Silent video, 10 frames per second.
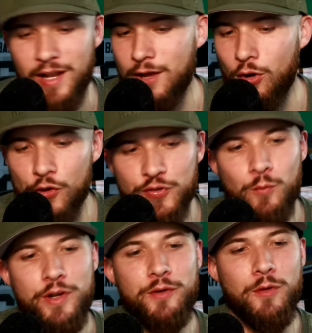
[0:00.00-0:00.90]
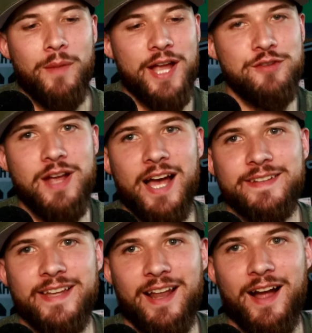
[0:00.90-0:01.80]
And I also wanted to remind you
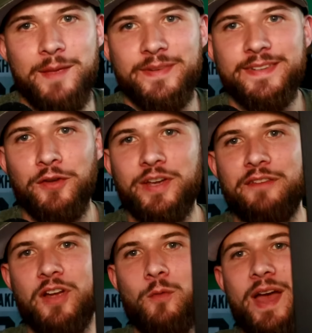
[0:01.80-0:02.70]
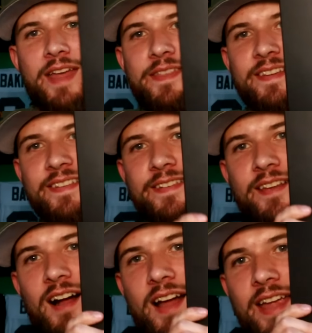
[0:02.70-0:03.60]
guys that I am still giving away this
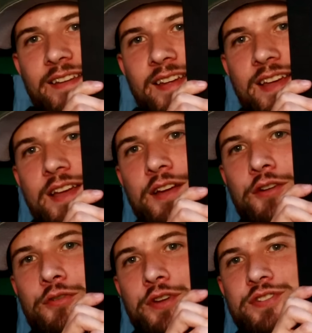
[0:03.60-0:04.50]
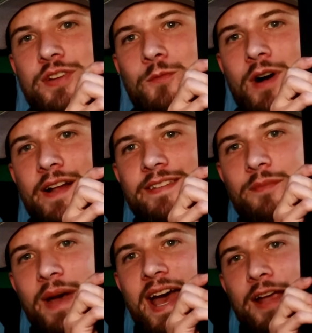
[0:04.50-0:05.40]
signed Christian
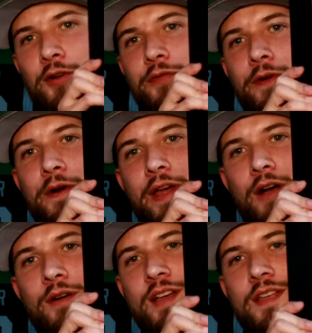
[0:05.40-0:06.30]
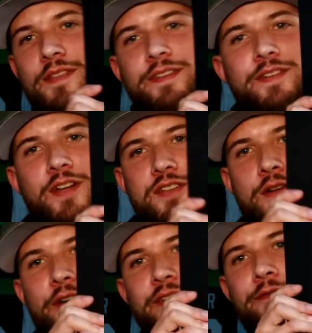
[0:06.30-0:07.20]
Watson Packers photo. This is such an
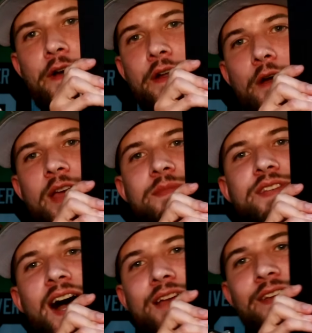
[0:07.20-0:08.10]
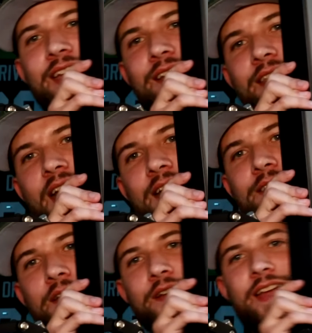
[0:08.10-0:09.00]
awesome photo, him diving into the
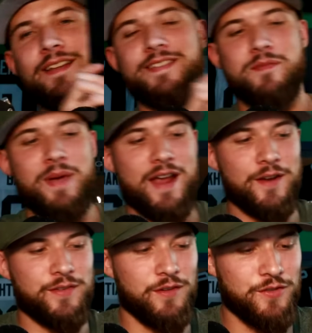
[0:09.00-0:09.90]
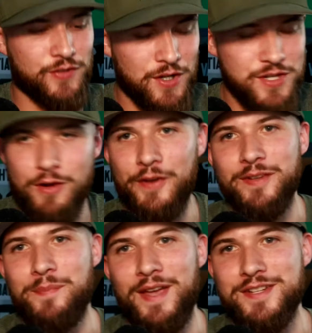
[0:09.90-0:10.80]
end zone against the Bears. Such an
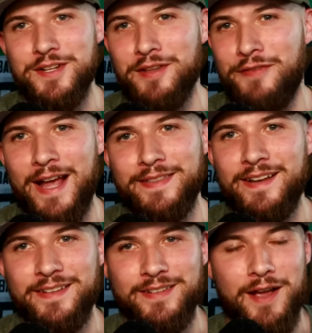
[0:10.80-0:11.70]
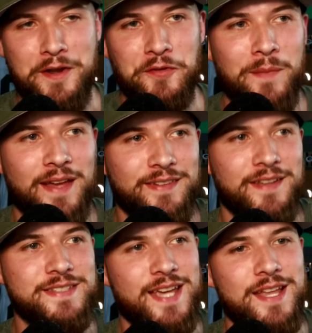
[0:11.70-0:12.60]
awesome picture, and the fact that it's signed just makes
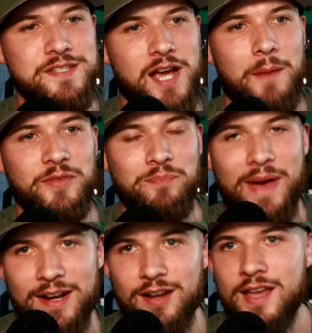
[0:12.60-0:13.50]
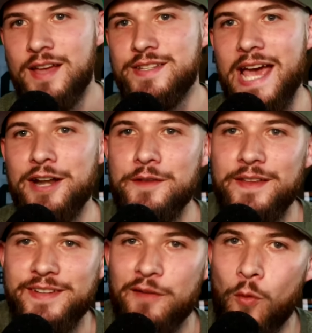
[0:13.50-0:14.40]
it 10 times better. To enter in
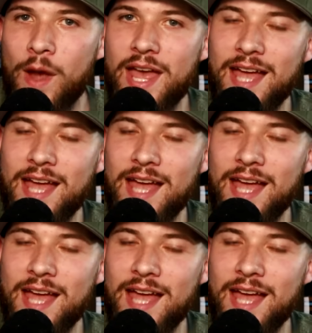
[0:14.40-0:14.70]
this giveaway,